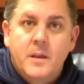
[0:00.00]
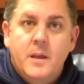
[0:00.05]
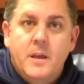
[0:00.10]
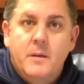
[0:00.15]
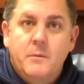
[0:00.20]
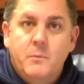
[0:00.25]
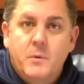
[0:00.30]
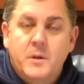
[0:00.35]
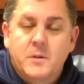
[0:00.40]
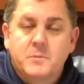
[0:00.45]

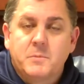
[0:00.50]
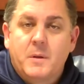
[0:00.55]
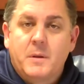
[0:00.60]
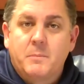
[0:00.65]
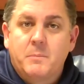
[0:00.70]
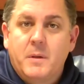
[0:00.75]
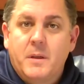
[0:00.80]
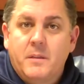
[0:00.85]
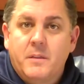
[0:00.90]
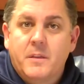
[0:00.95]
And we
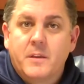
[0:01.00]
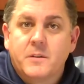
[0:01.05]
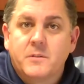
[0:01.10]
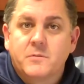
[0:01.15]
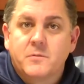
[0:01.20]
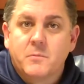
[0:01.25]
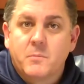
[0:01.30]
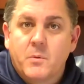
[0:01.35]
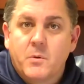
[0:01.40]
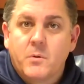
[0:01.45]
expect big things
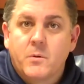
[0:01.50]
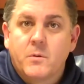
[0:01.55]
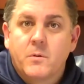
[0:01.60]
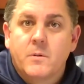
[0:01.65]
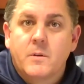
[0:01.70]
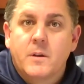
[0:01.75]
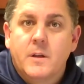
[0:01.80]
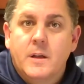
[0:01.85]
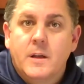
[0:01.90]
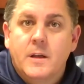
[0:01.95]
from her
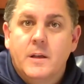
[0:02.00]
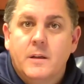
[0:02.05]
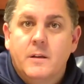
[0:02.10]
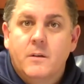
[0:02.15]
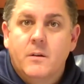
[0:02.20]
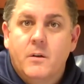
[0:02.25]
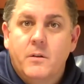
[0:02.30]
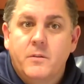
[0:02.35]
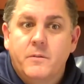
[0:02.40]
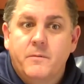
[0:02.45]

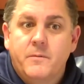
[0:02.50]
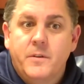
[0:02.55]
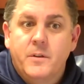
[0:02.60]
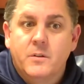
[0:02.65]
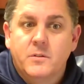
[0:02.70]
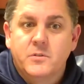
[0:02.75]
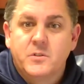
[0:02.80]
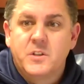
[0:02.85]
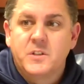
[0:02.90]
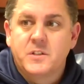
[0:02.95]
uh, on the
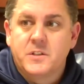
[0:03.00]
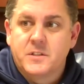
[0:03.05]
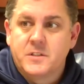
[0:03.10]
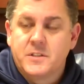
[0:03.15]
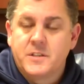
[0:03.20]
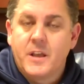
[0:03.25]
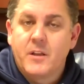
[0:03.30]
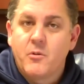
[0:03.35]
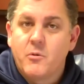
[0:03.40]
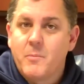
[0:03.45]
field. She's a
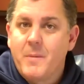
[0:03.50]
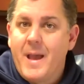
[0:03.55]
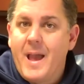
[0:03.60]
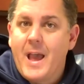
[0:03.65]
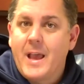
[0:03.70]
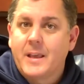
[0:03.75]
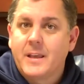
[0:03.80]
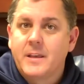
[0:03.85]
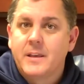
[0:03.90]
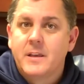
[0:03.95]
center
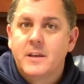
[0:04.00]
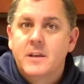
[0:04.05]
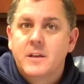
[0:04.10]
back.